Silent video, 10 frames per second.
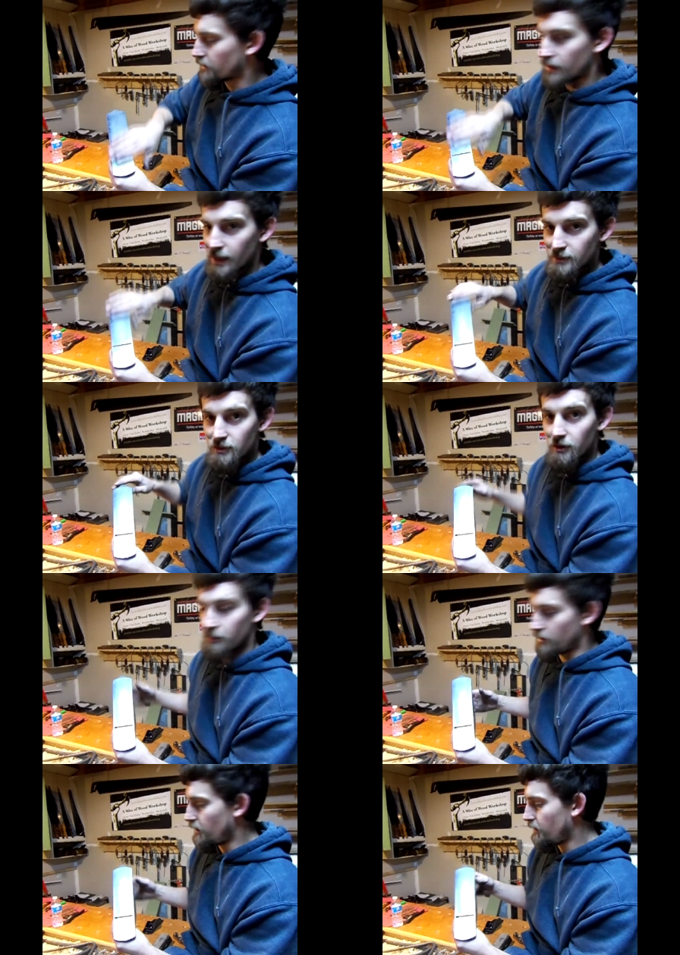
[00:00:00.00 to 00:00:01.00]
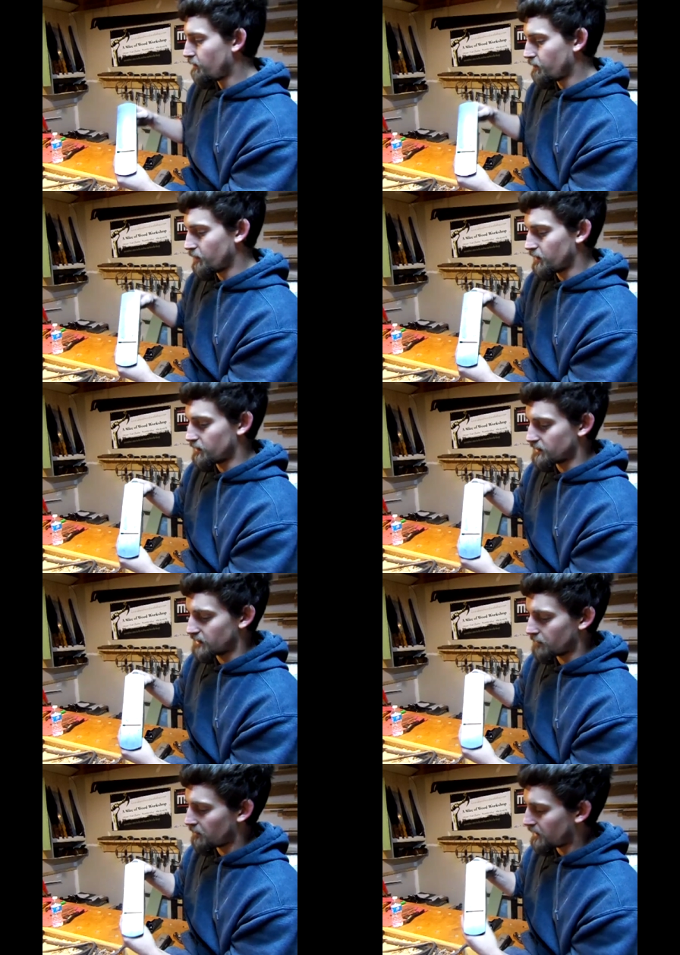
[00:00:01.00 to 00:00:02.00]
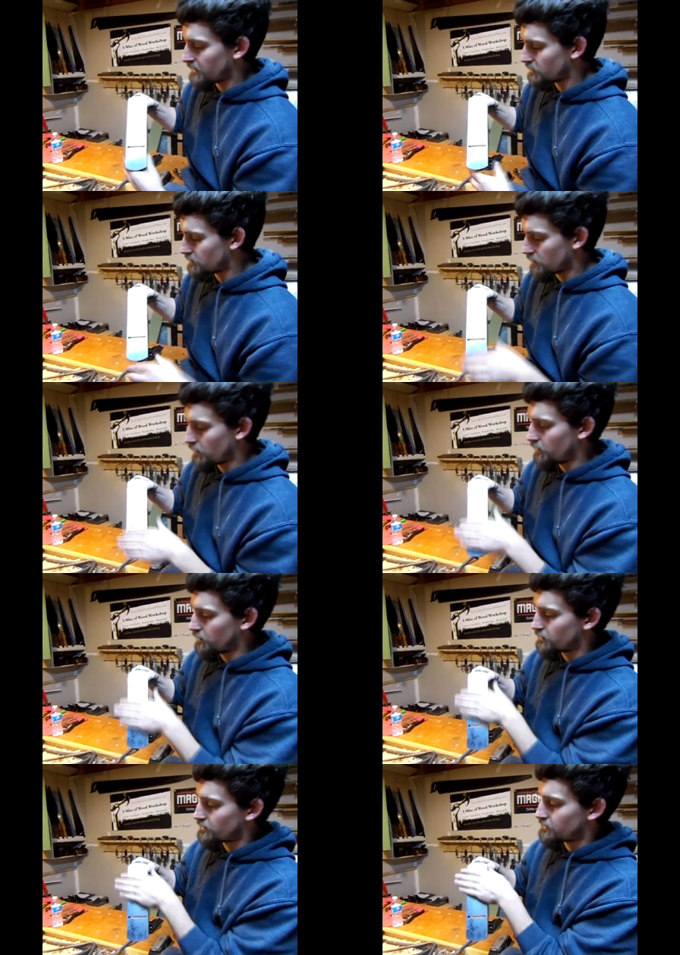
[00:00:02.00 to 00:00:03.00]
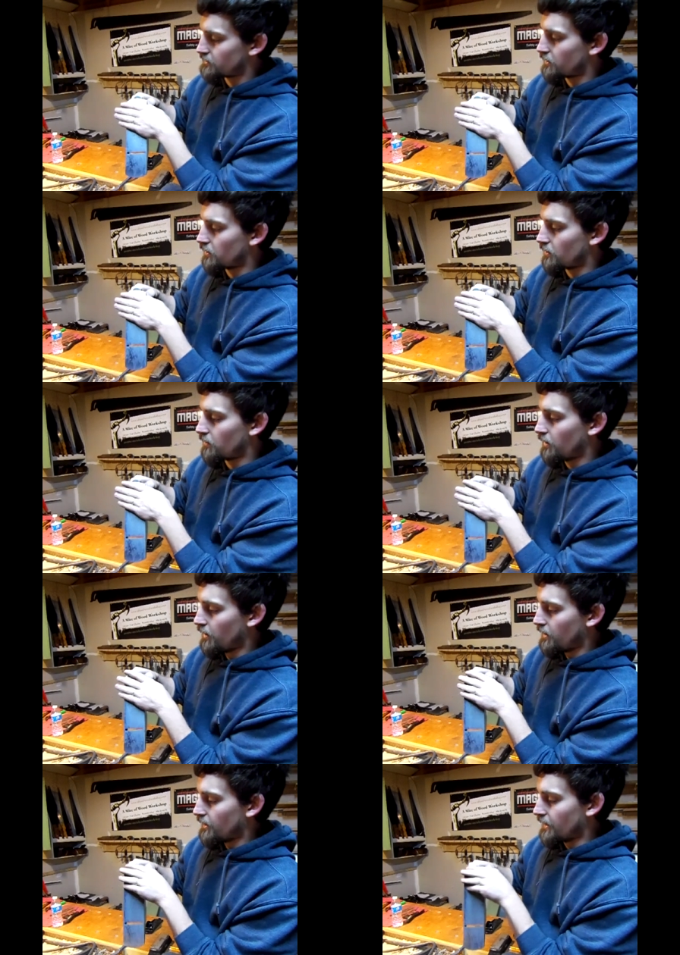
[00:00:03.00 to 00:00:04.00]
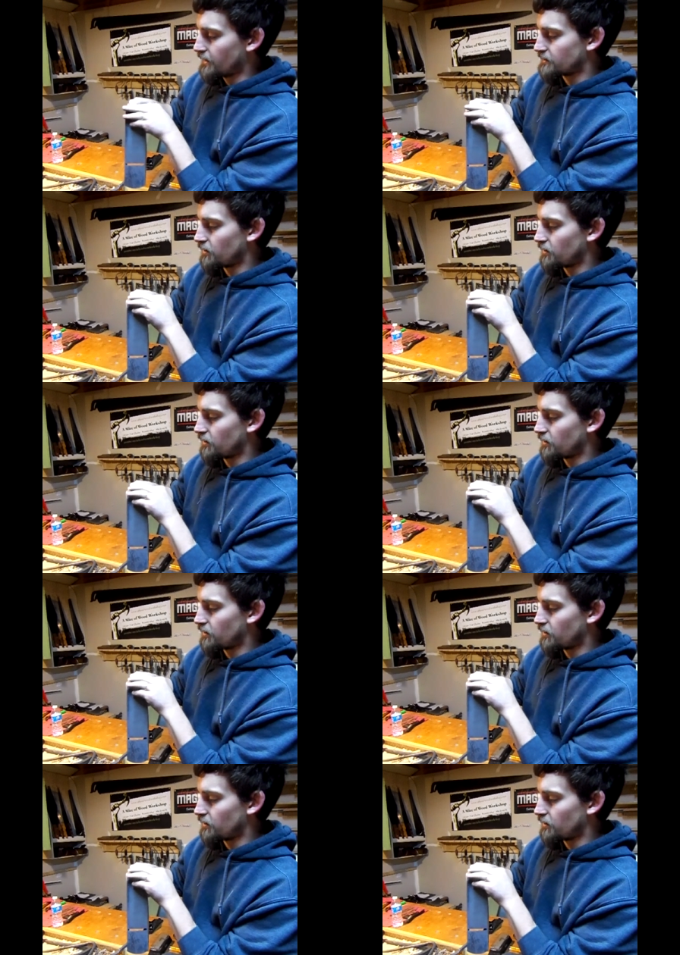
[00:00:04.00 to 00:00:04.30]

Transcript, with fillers: the lines are coming off with the same amount of strokes. So it's